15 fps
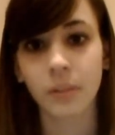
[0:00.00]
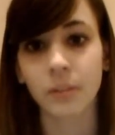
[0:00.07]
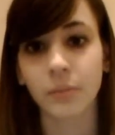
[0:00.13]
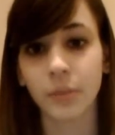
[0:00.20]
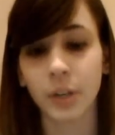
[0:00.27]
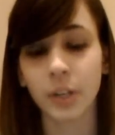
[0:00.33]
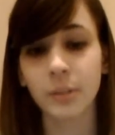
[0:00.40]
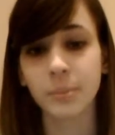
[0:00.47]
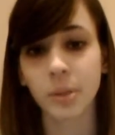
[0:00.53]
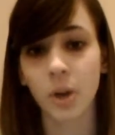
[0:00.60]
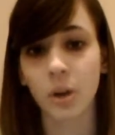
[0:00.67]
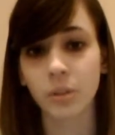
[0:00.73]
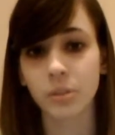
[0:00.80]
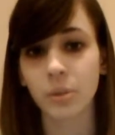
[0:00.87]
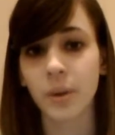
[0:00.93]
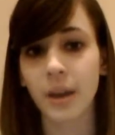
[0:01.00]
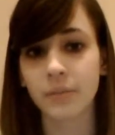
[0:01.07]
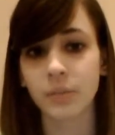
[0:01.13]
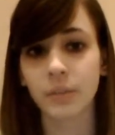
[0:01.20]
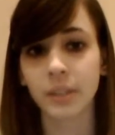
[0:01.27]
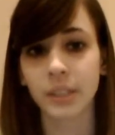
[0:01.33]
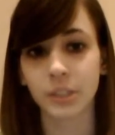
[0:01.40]
Verbs also have a
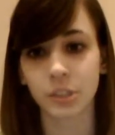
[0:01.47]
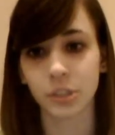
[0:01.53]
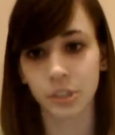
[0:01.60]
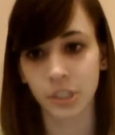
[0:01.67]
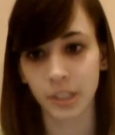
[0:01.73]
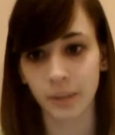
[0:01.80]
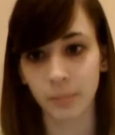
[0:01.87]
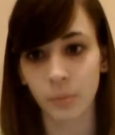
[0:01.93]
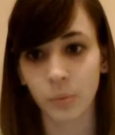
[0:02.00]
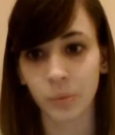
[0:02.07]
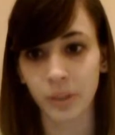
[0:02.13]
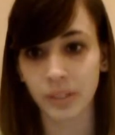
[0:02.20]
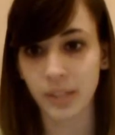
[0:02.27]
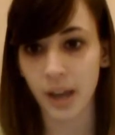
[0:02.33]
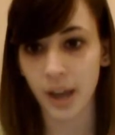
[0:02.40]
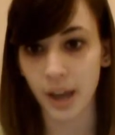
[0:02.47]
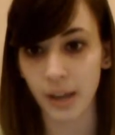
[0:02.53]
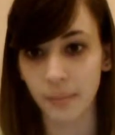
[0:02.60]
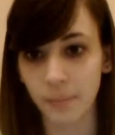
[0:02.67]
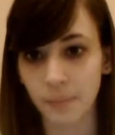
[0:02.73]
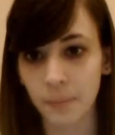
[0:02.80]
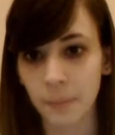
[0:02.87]
relationship with
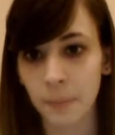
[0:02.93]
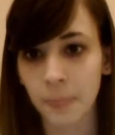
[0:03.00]
time.